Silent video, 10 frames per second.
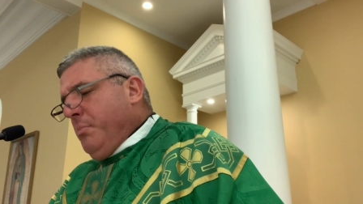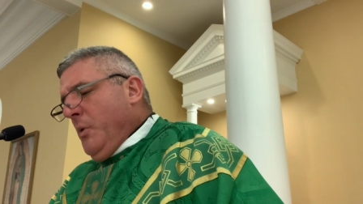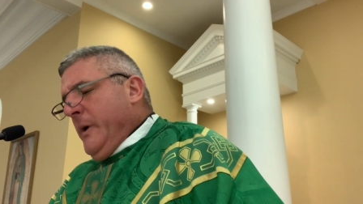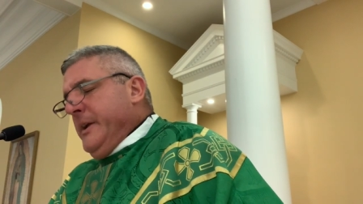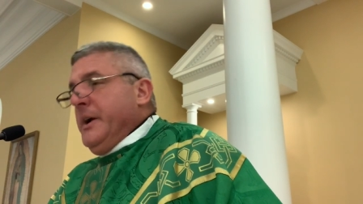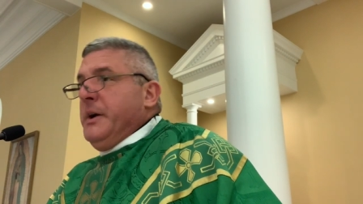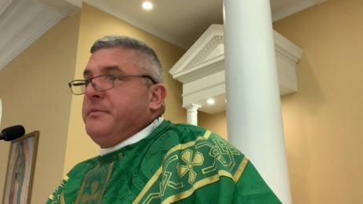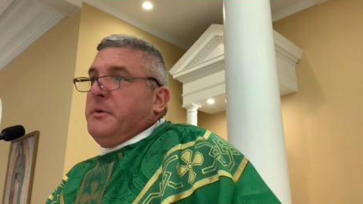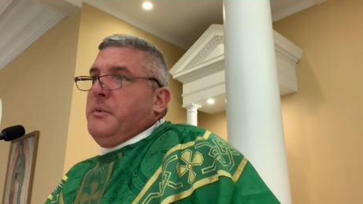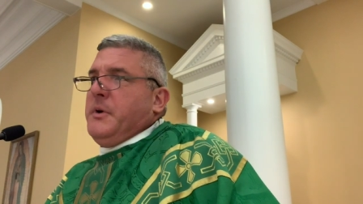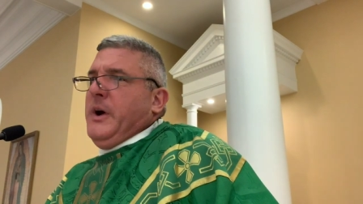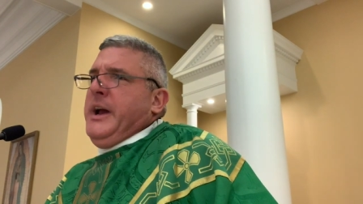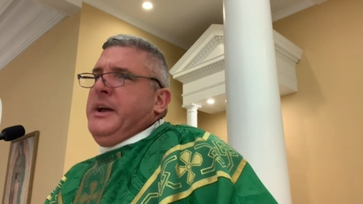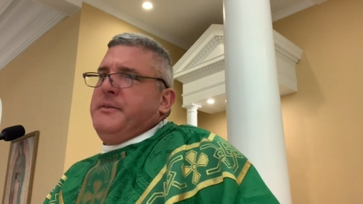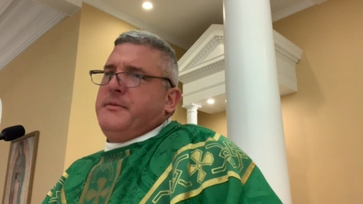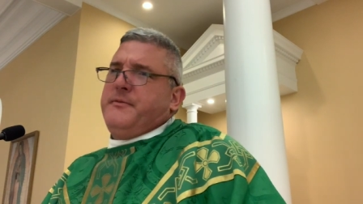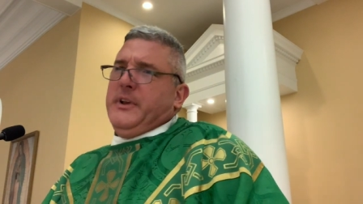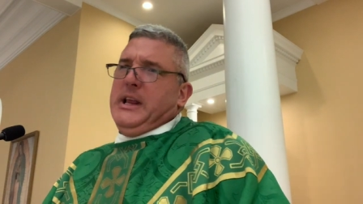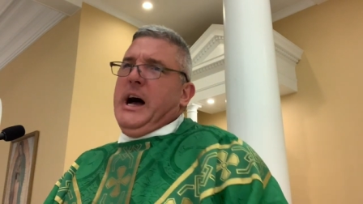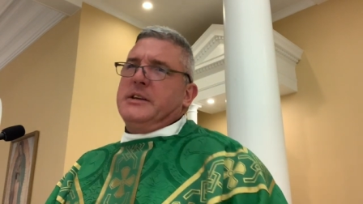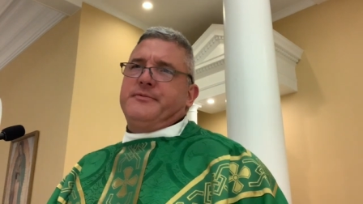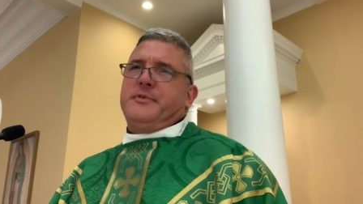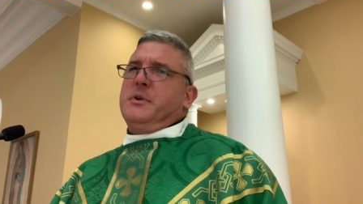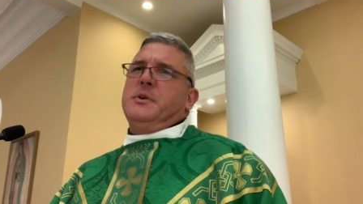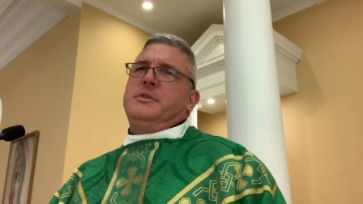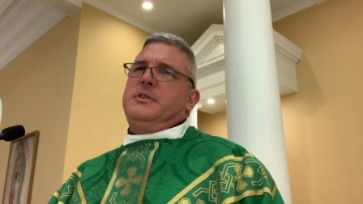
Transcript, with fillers: point here from a great philosopher,